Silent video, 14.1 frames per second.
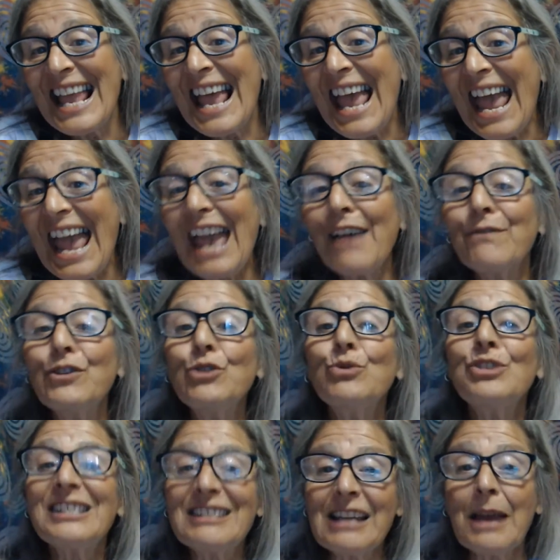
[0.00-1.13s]
Have you
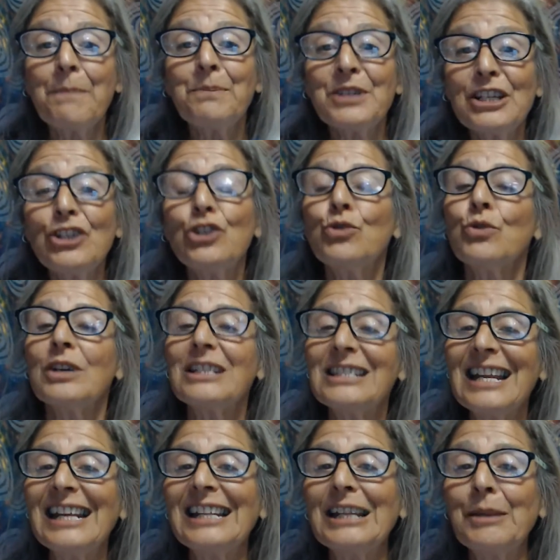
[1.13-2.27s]
stepped into a
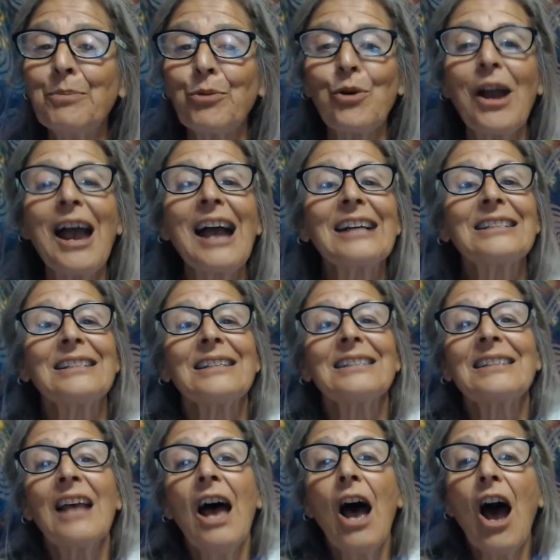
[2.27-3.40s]
daily practice
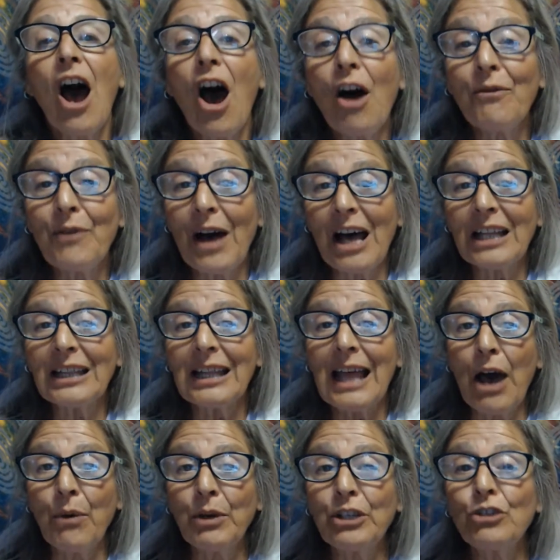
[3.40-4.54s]
of
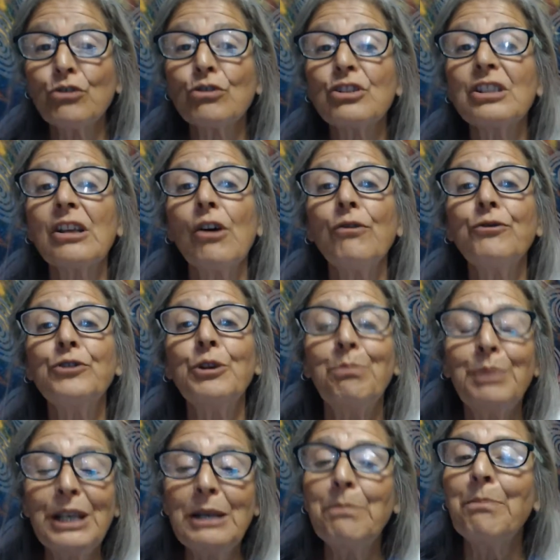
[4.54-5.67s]
allowing yourself to
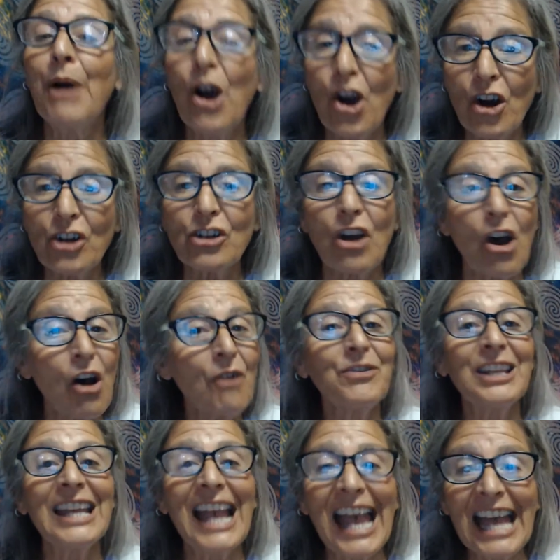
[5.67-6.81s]
be part of the
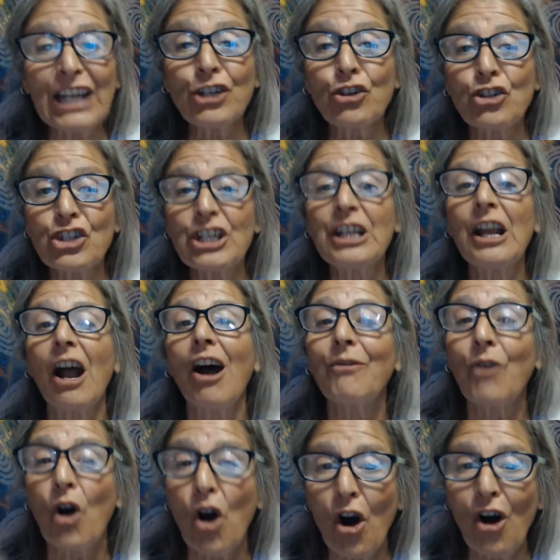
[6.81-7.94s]
energy of
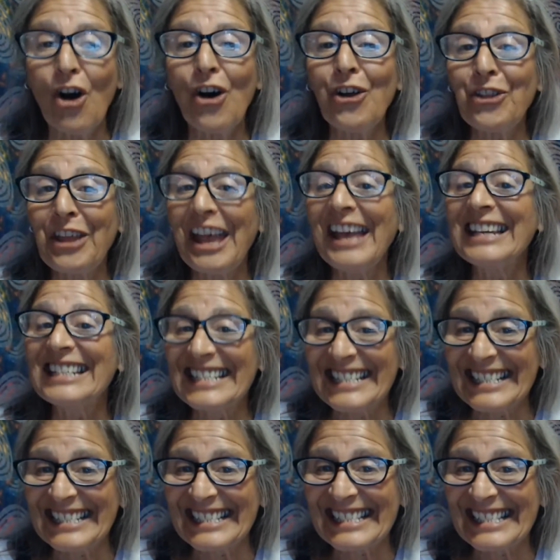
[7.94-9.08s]
all that
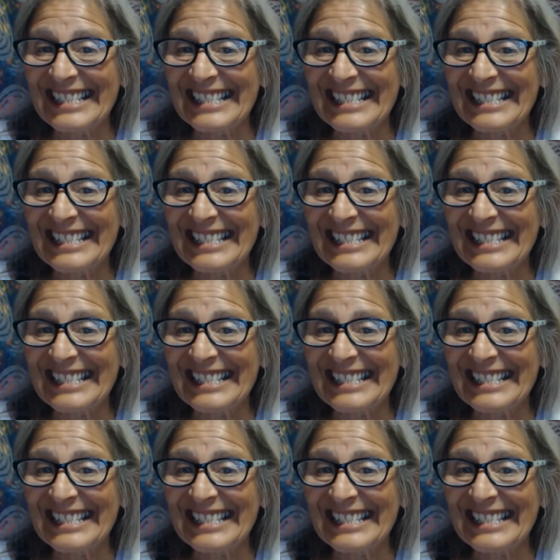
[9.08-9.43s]
is?